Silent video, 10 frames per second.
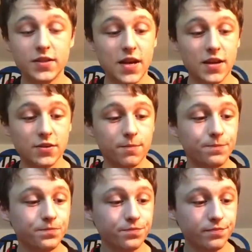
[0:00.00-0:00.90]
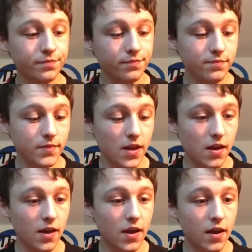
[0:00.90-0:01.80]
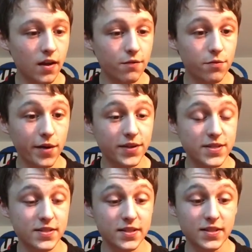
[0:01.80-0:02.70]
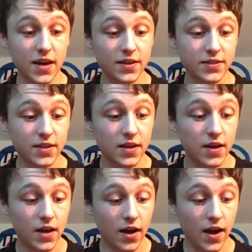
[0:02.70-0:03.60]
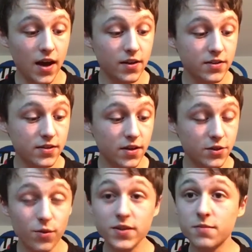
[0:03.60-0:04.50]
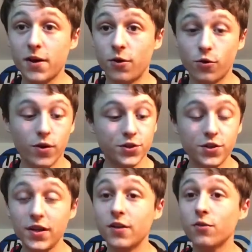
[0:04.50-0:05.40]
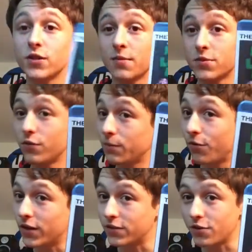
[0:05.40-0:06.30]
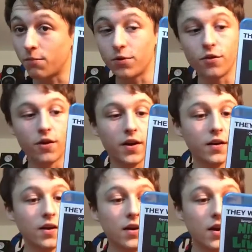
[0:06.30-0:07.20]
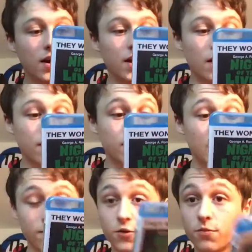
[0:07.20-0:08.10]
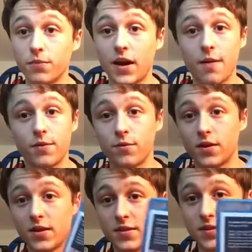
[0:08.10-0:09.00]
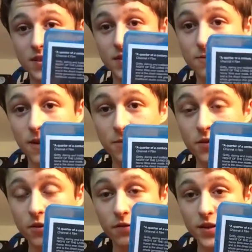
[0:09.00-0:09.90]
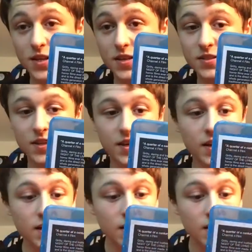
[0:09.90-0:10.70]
Dead from 1968, and to answer my own question, it looks absolutely brilliant on Blu Ray. Yeah, couldn't be happier with this. It's absolutely fantastic,